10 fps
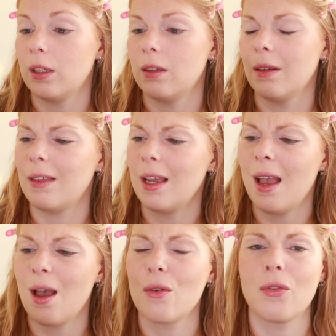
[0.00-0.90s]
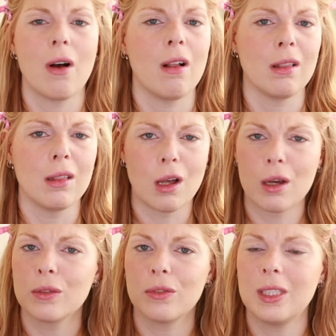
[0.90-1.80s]
and they have a
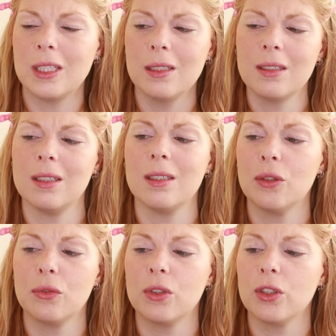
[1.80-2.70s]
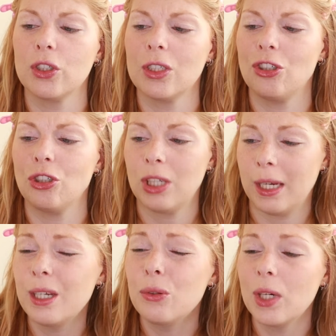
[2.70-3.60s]
lot of these in different
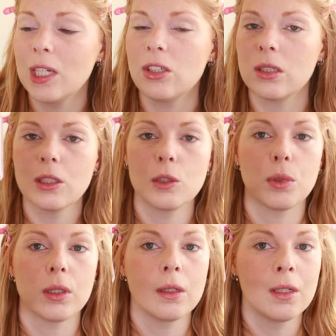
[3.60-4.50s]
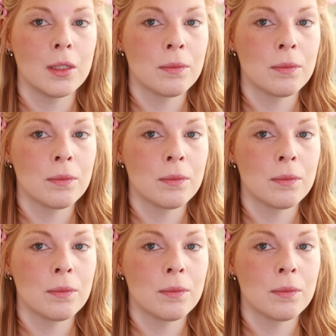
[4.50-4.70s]
shade ranges, but